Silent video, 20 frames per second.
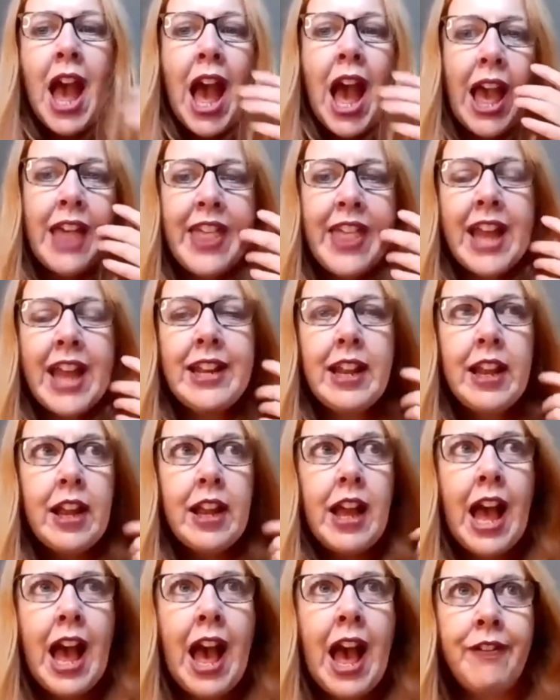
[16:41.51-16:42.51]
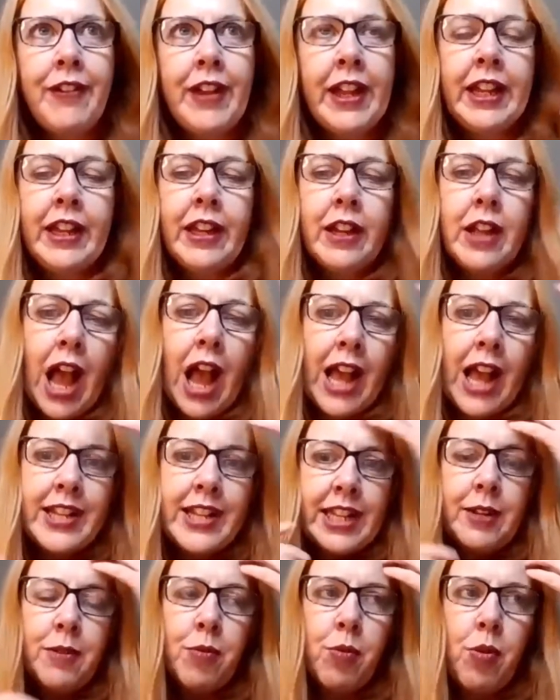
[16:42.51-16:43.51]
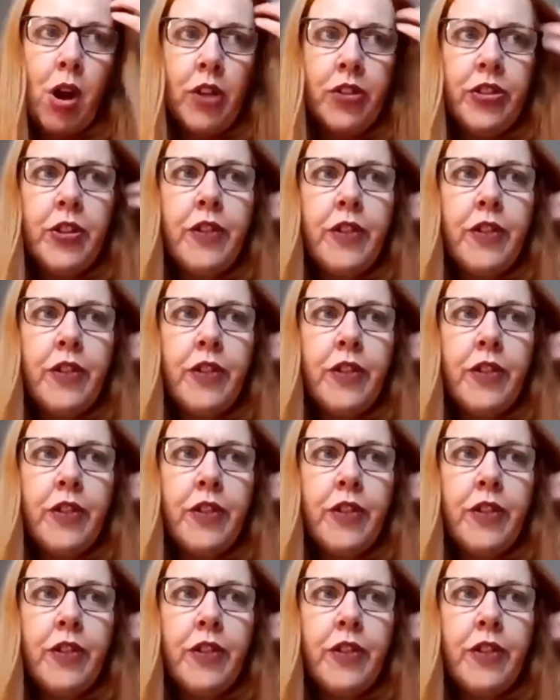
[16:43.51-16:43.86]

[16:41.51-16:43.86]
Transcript: And then I didn't want